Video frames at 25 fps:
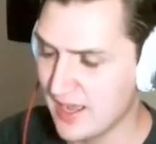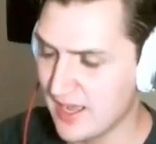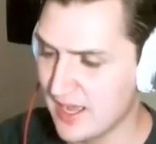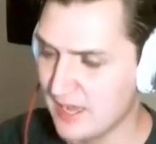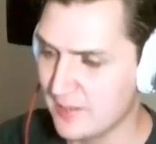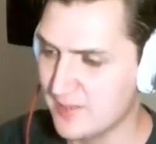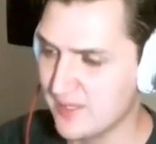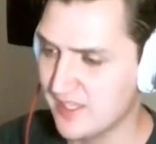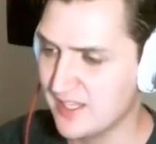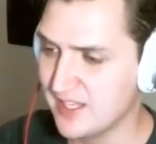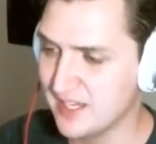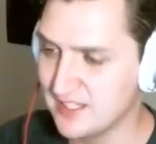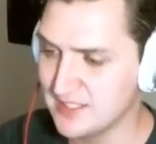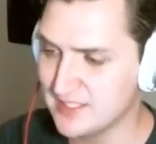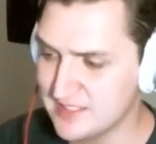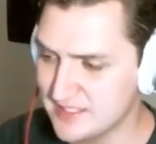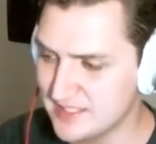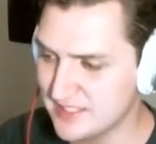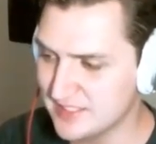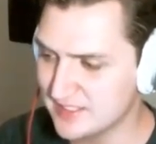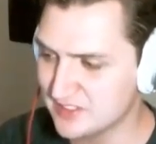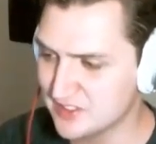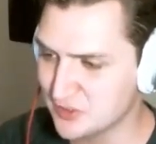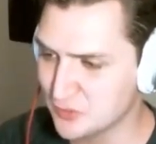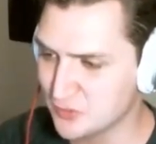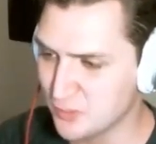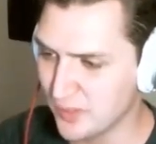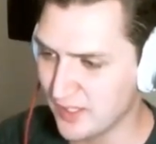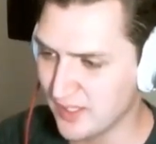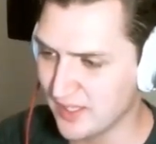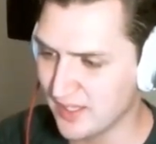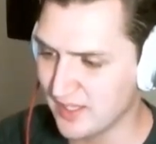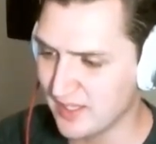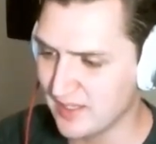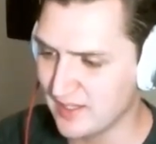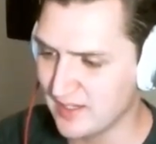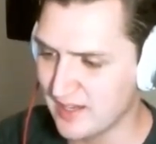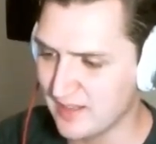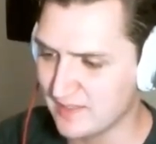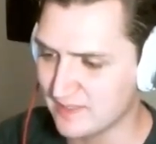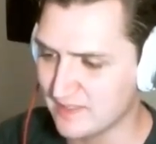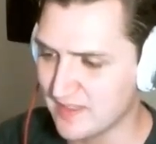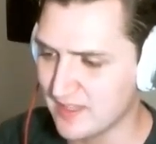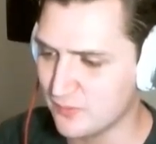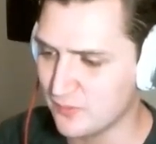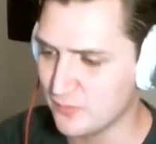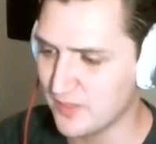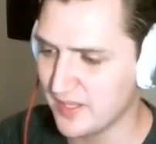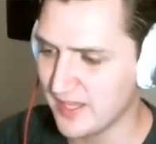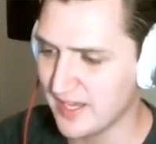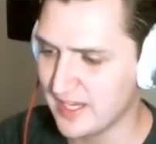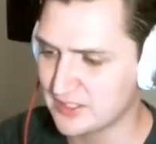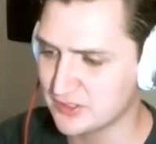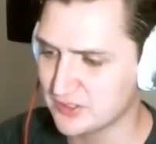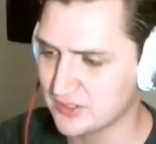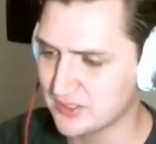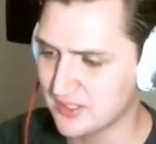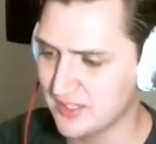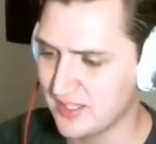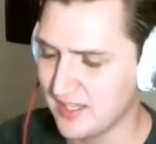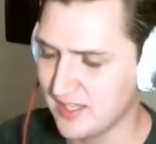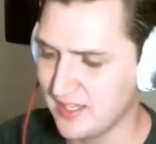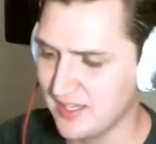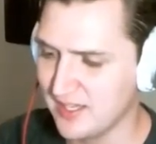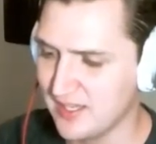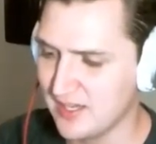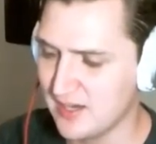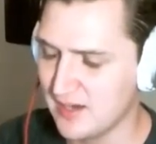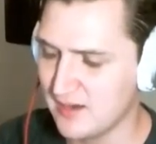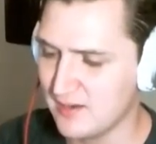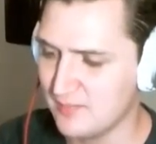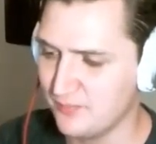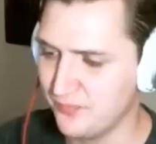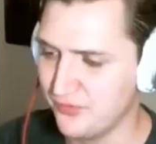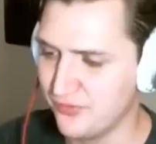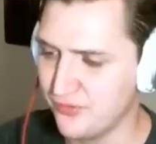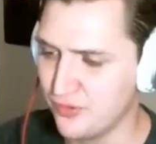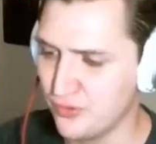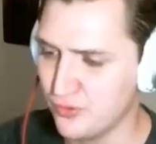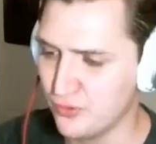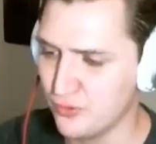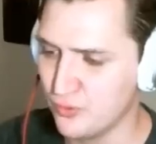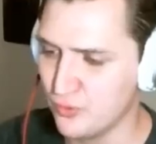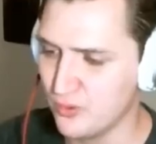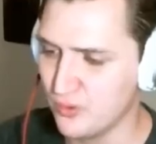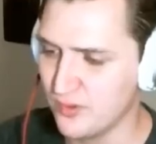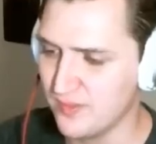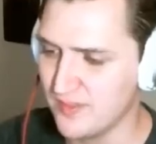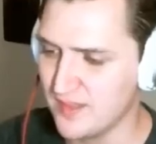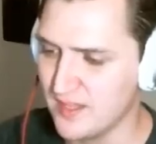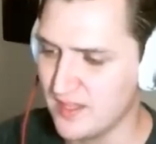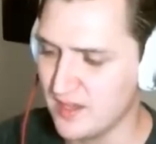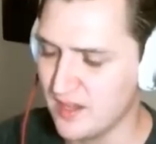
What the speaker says: Because he didn't swing in, I think we actually can do the